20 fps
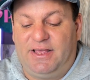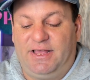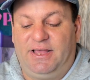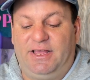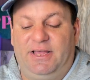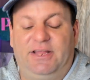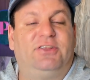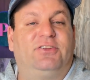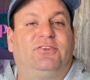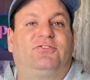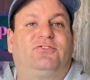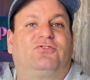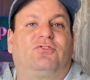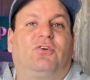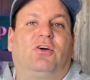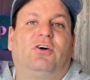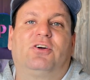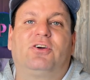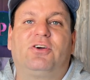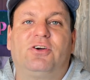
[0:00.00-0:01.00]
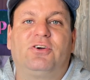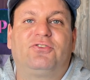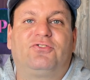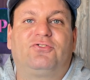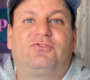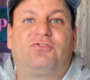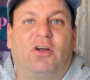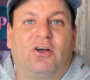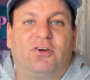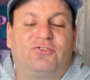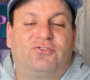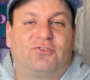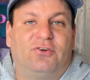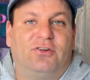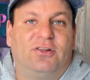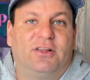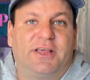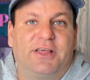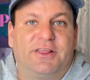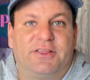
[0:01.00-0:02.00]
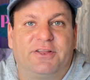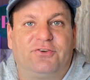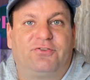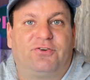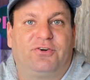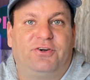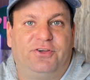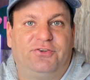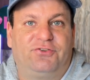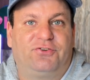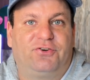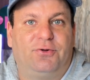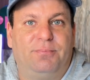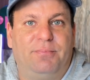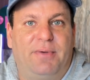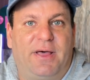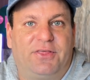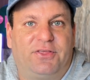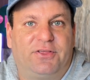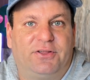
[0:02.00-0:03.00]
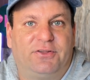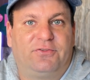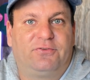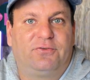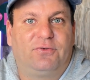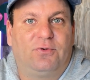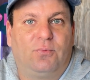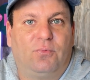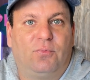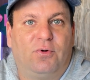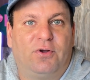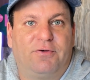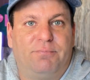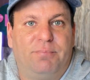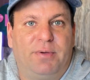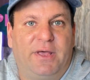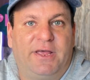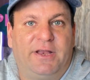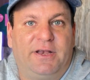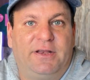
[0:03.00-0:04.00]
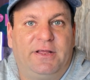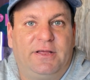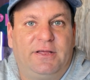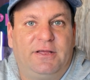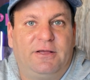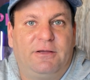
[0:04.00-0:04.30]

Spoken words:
It is stronger structurally than traditional methods would have been.